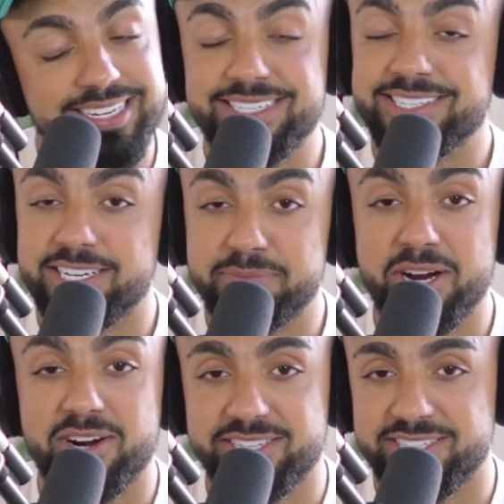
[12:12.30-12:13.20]
it's going to be
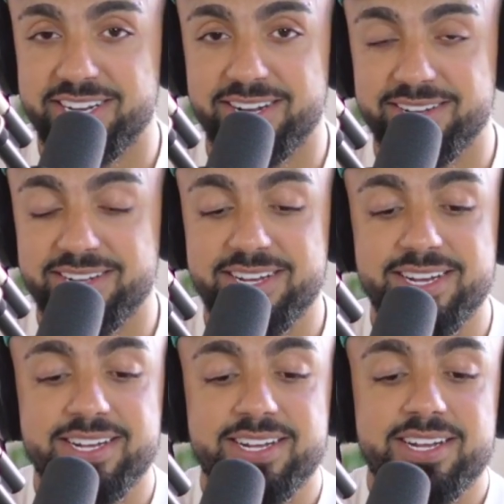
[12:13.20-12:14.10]
hard to sell.
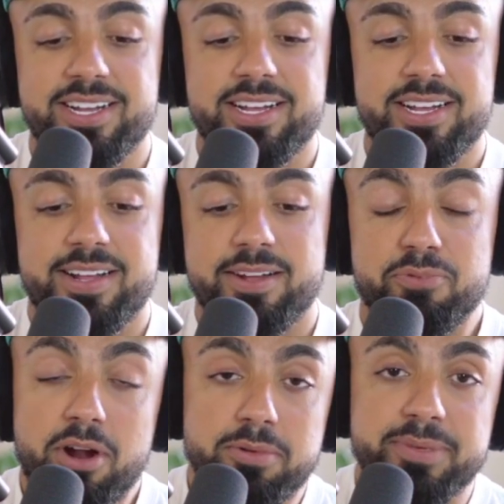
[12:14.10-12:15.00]

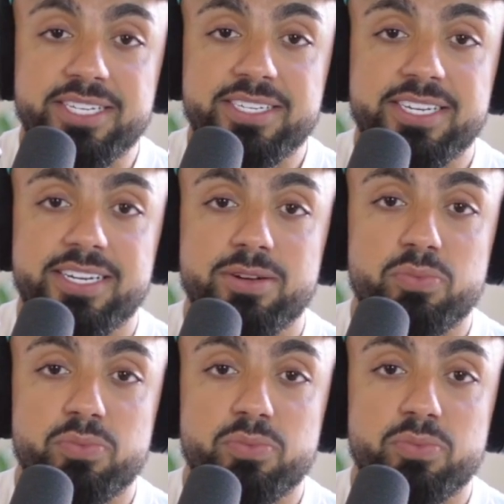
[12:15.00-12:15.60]
Problem is,